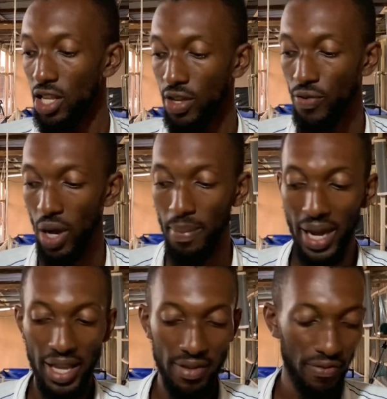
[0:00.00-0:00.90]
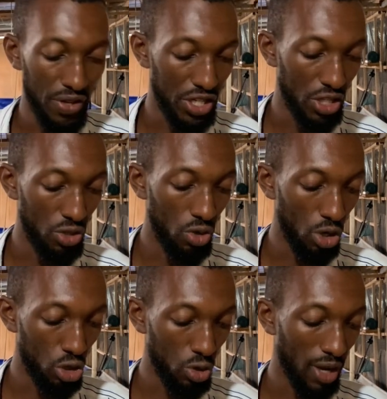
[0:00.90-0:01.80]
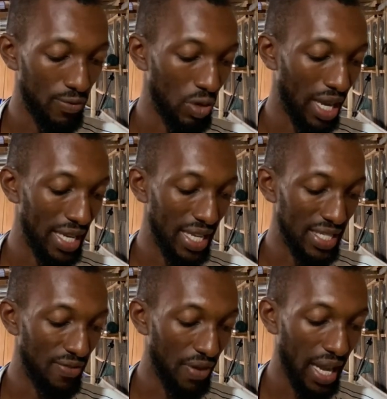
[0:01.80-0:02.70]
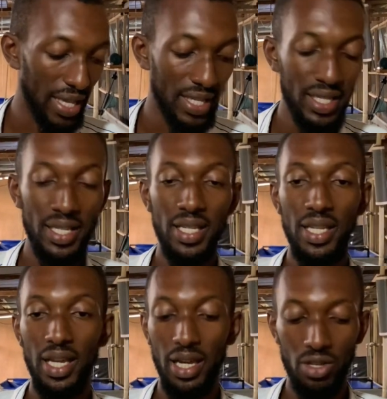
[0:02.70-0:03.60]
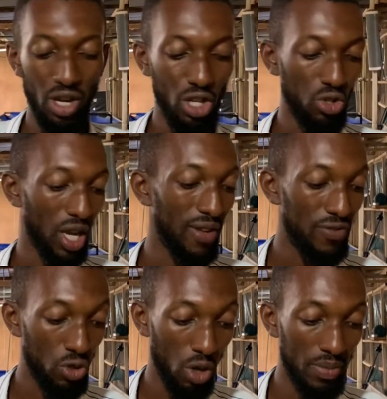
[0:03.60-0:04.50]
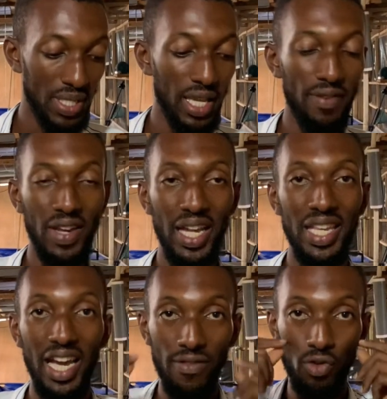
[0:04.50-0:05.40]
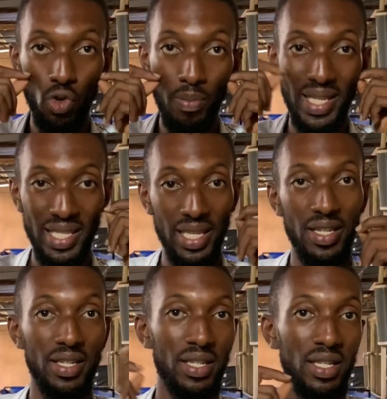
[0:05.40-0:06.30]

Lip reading: if you are buying fishes, you also have to identify, you also have to observe that they have no missing